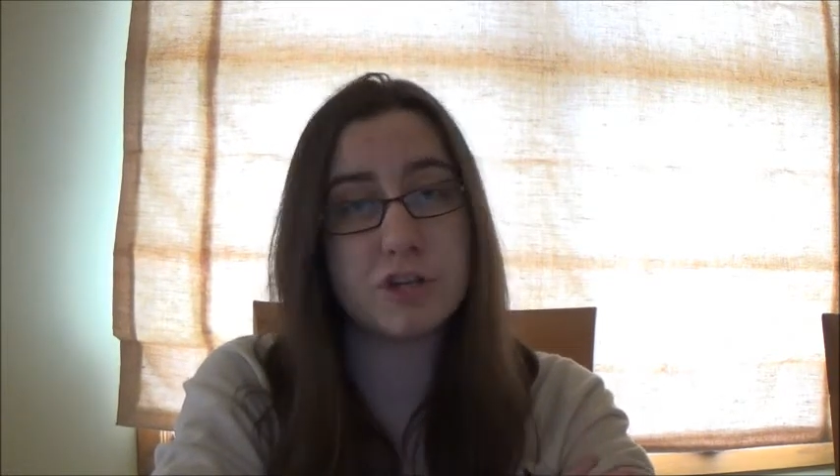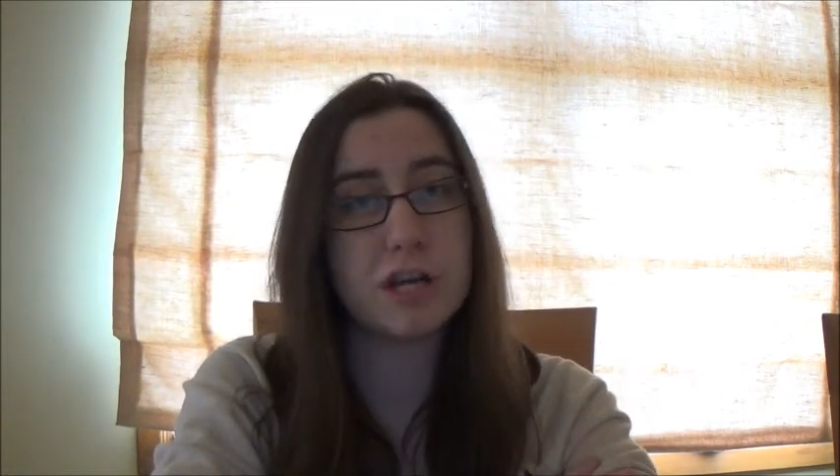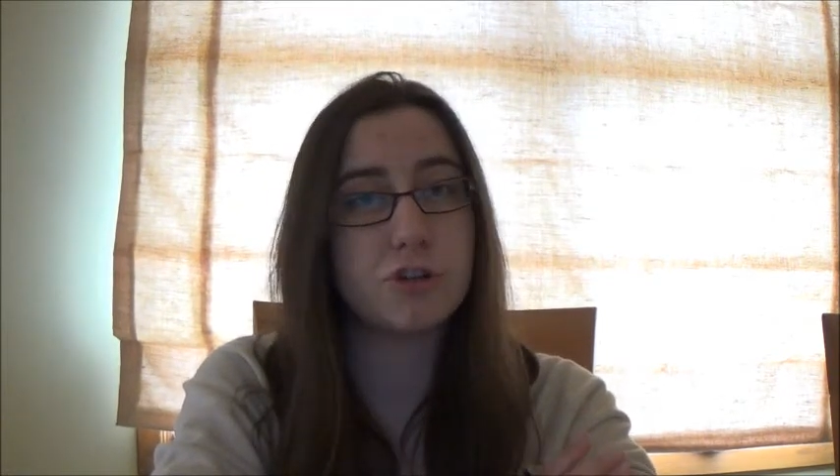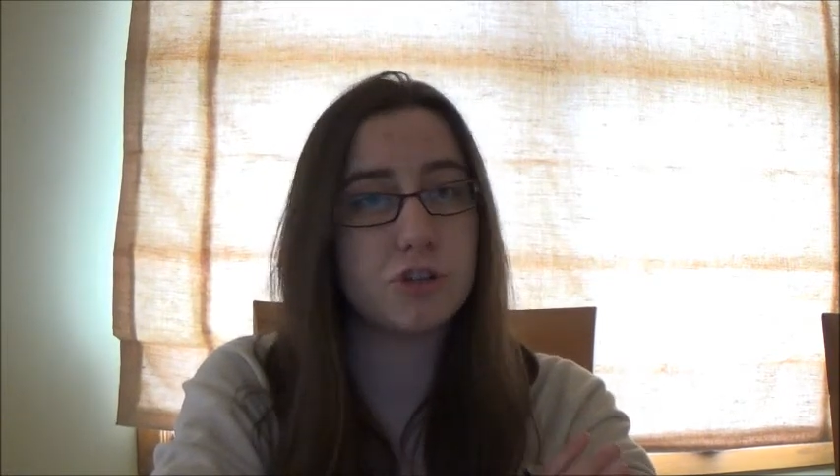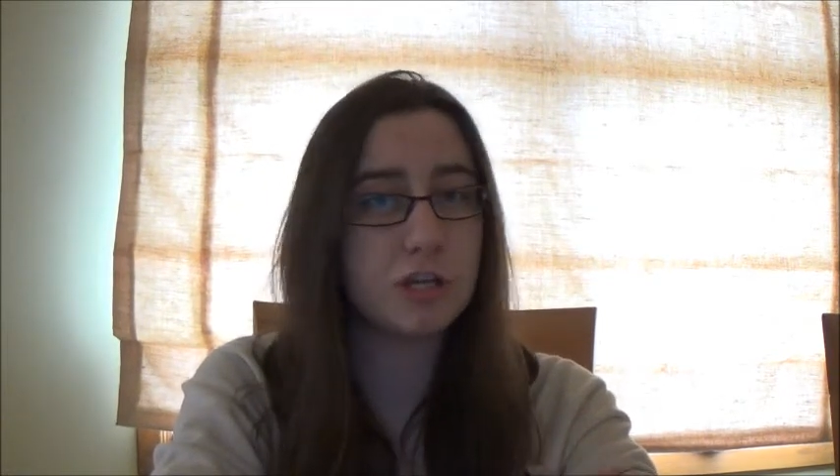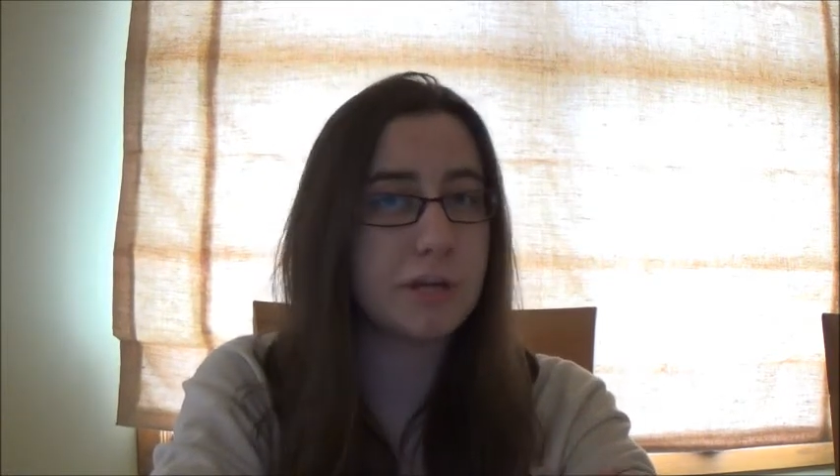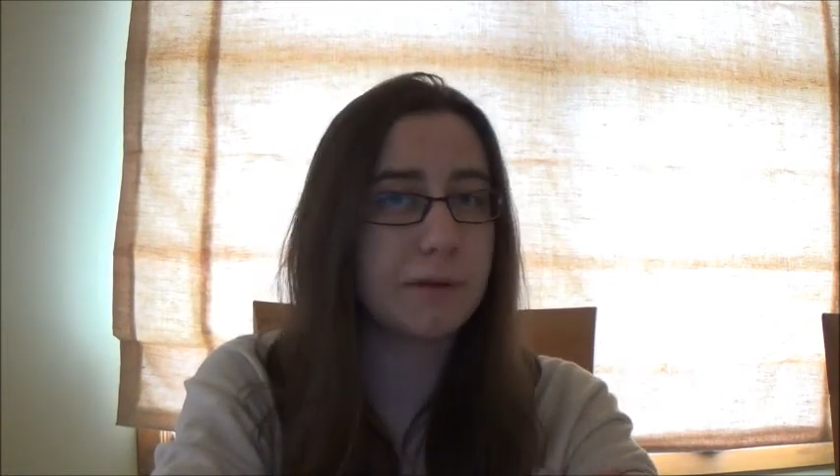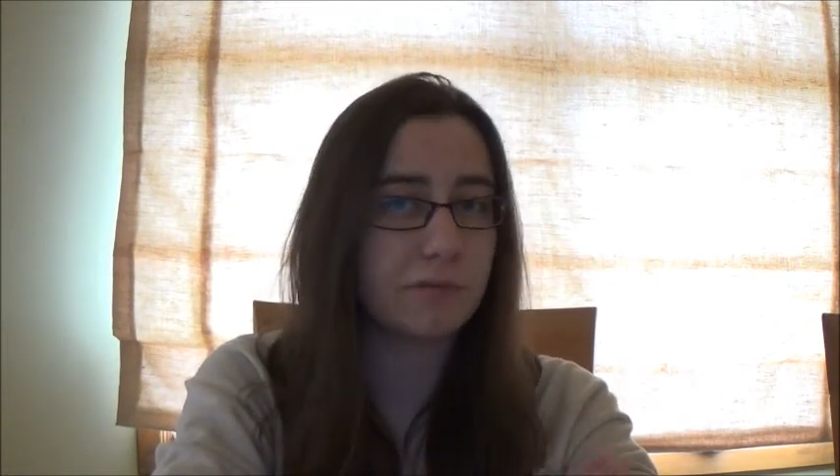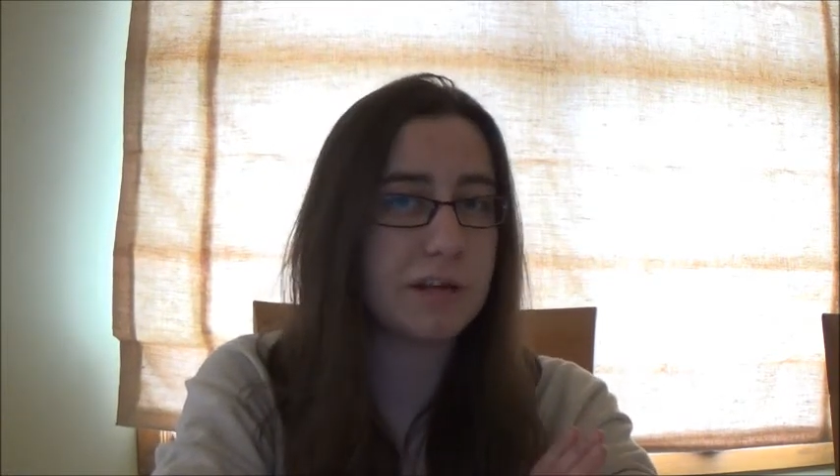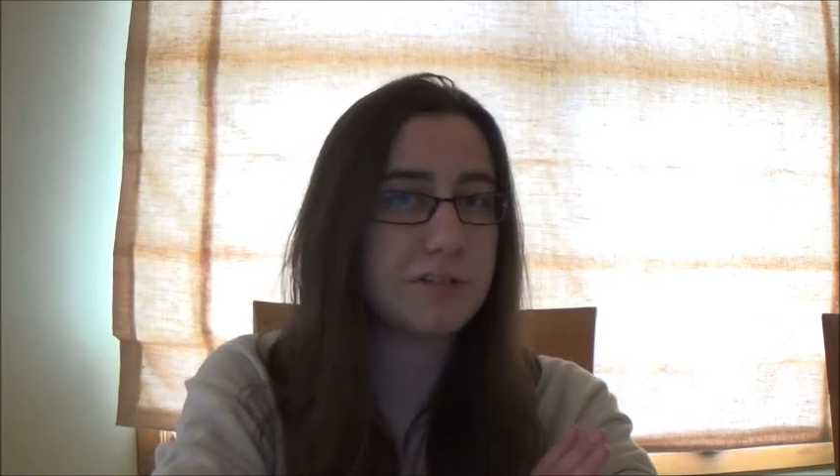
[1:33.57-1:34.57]
change in
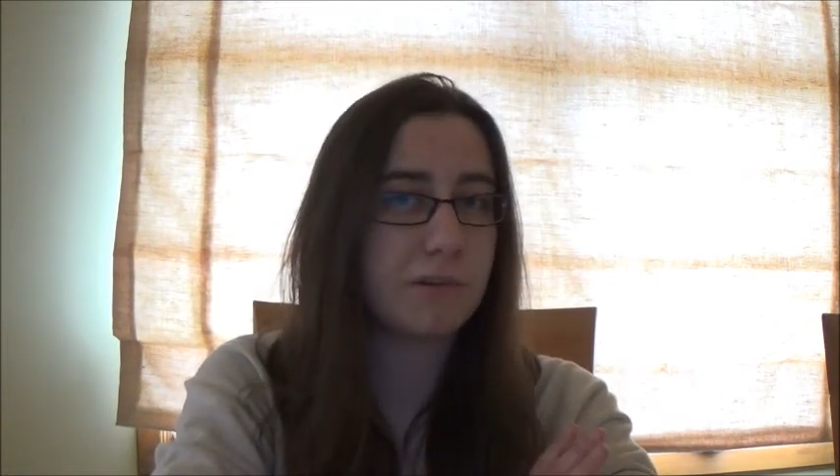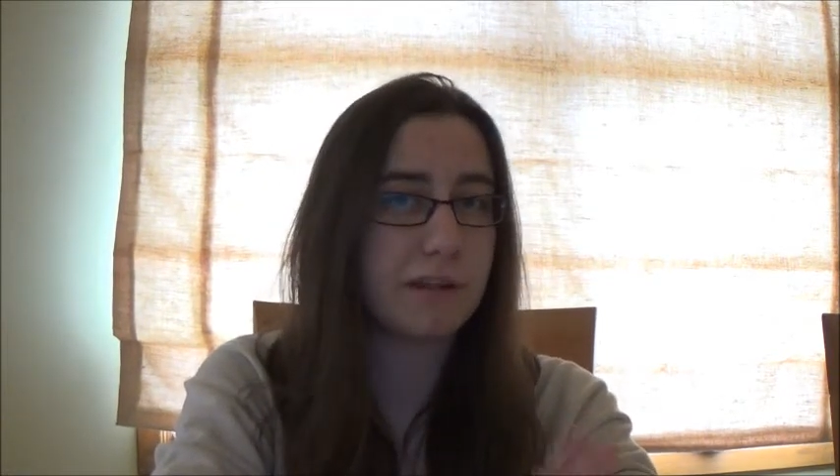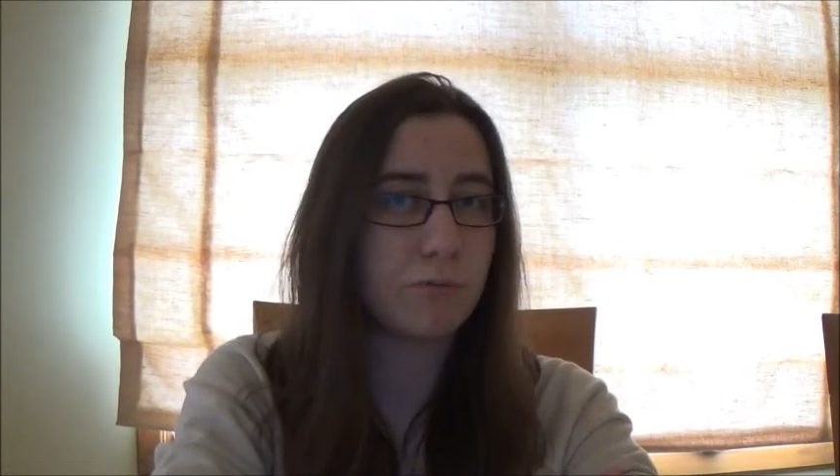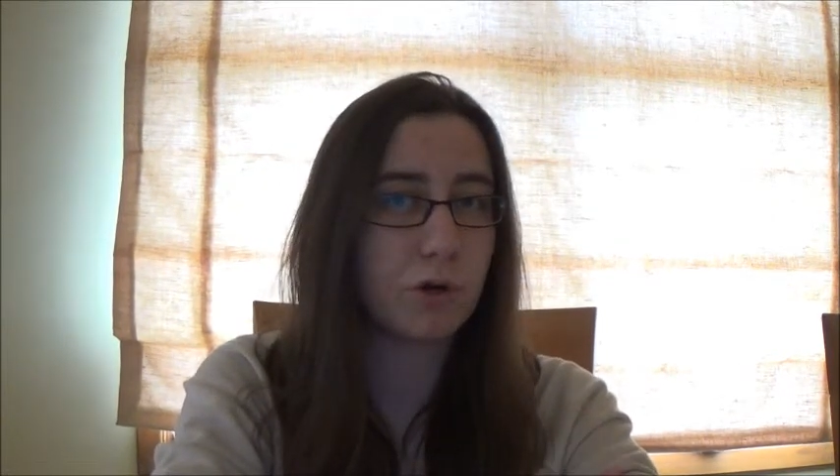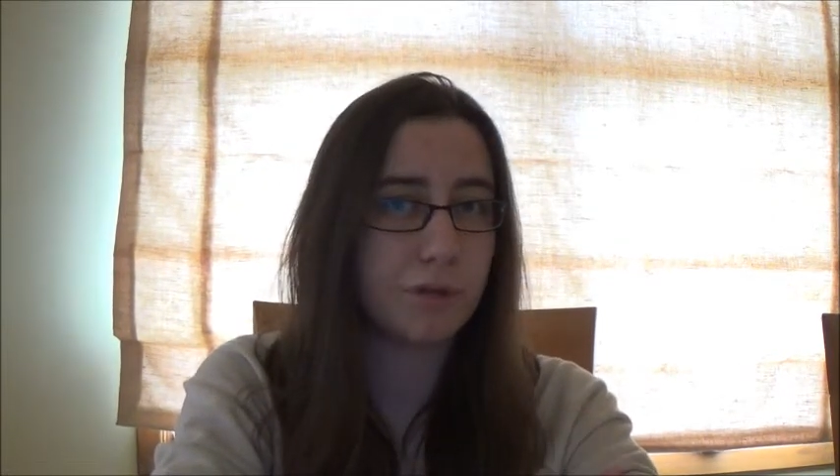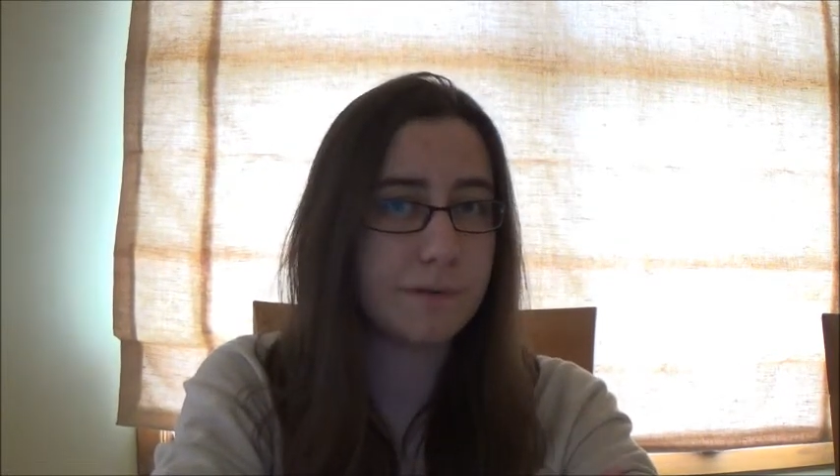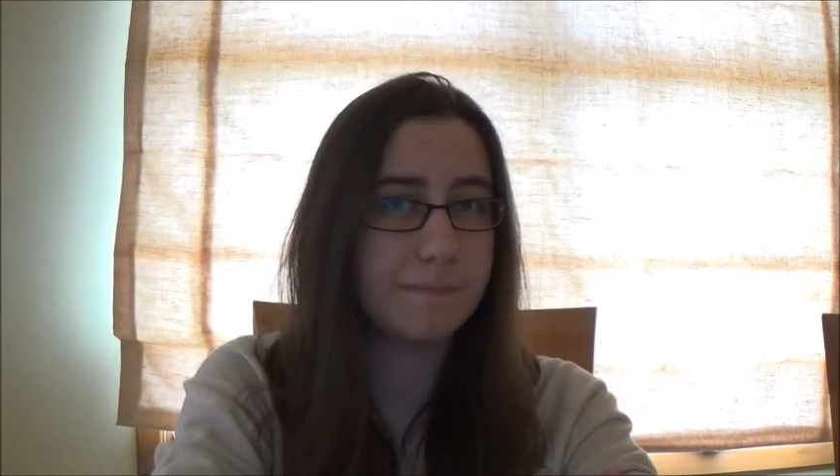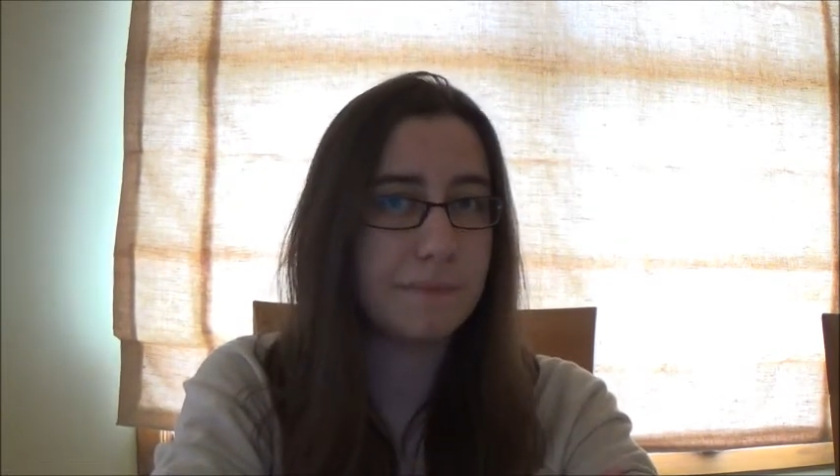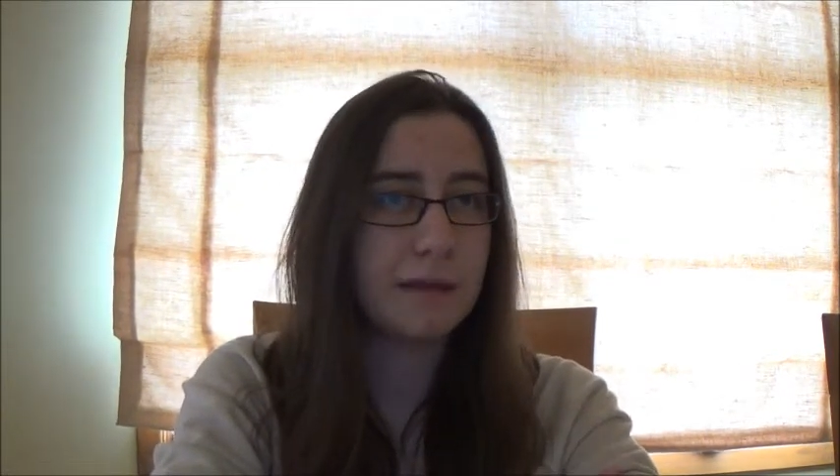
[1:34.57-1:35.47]
human rights around the world.